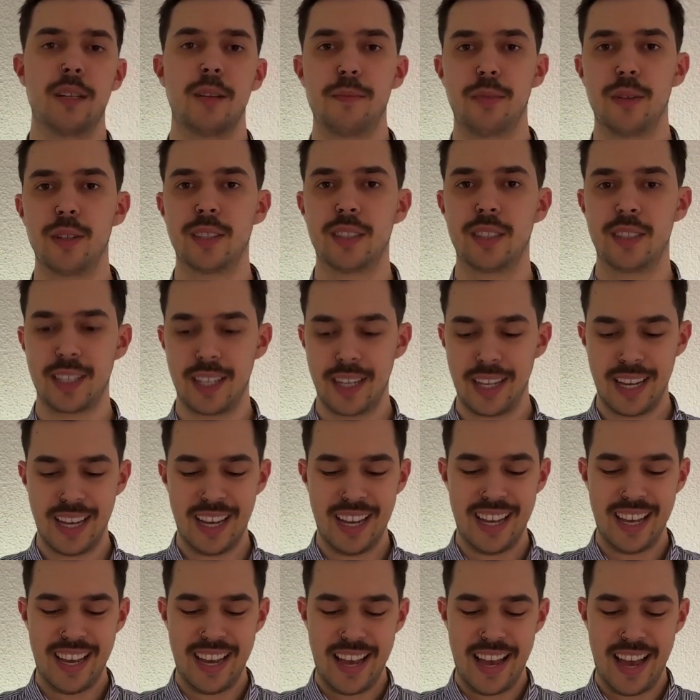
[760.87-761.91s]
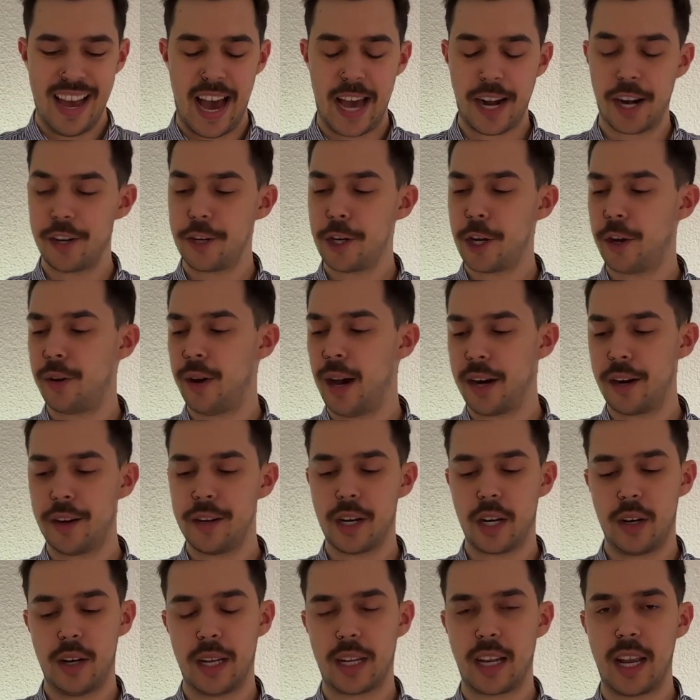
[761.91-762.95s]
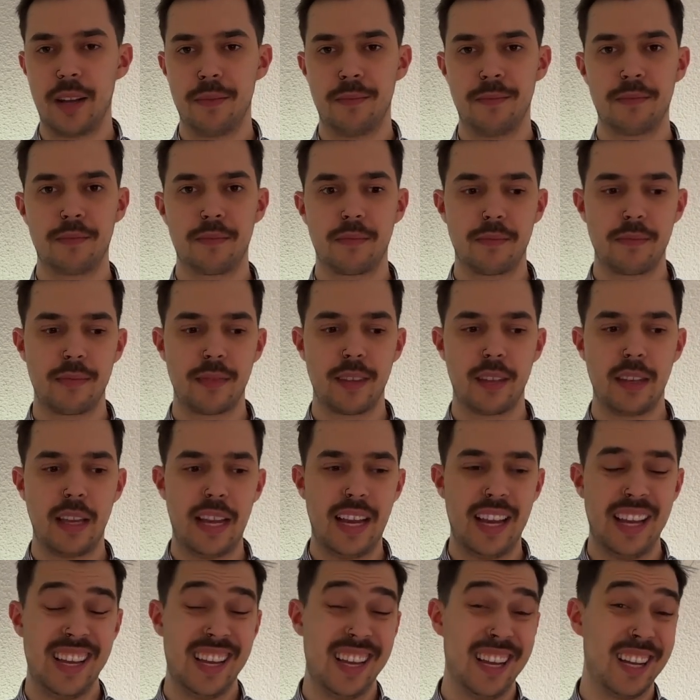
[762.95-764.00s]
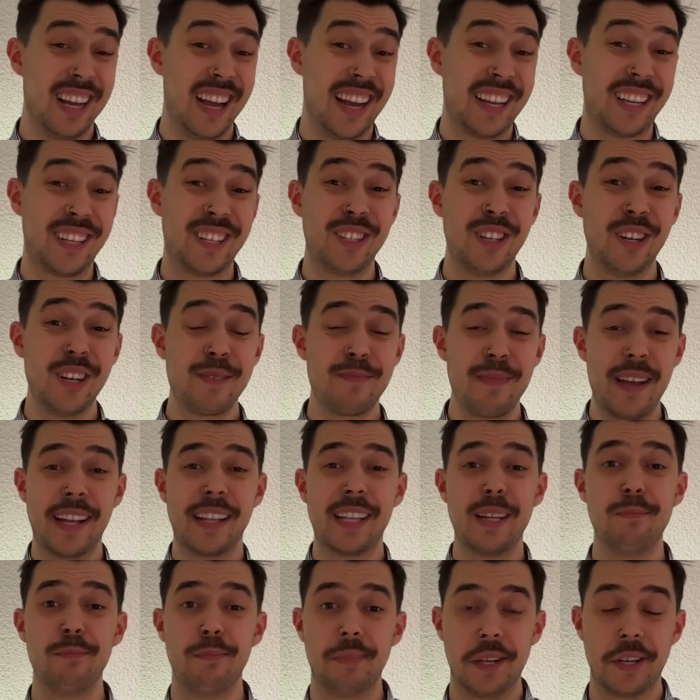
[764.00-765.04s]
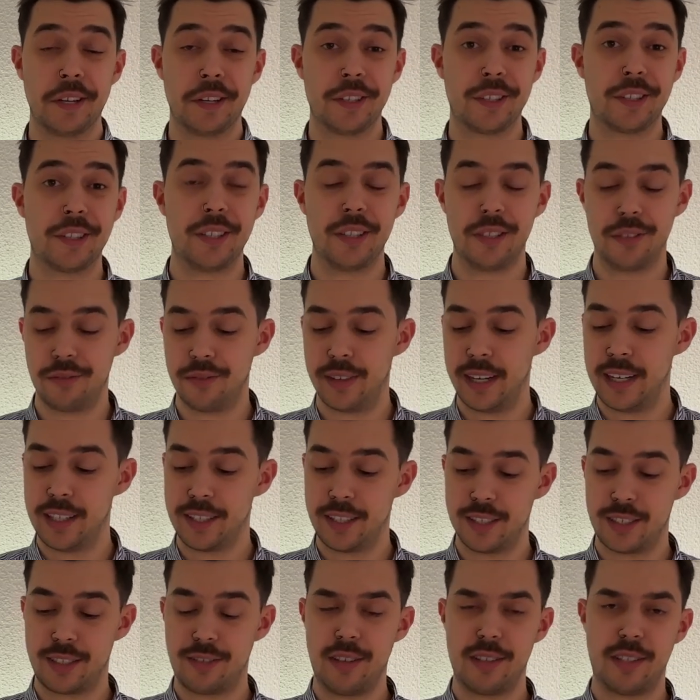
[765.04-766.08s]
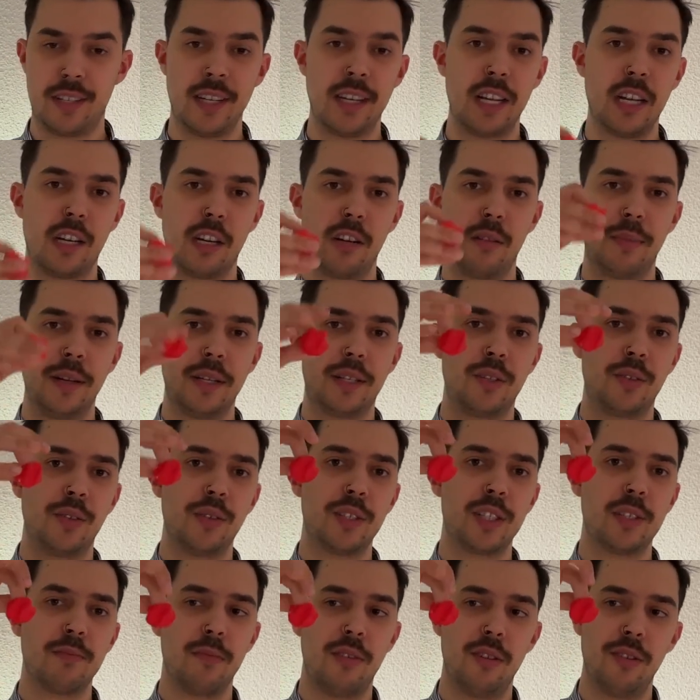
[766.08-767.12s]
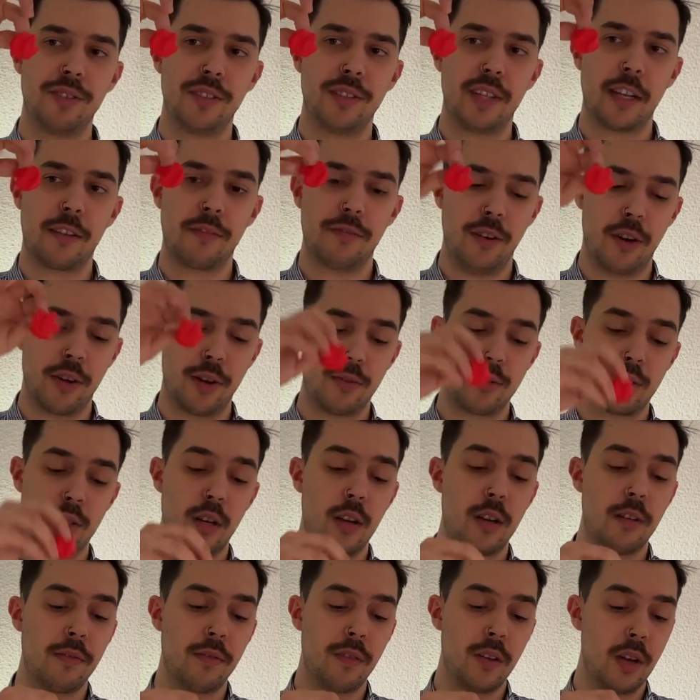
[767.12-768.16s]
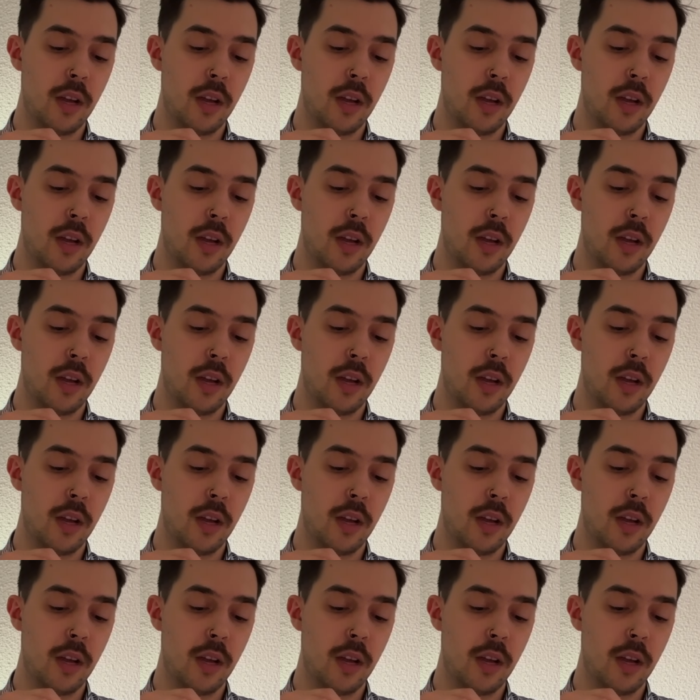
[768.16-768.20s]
But I don't know, like I could make them bigger, right? Because I think they're a bit too small to take photos of,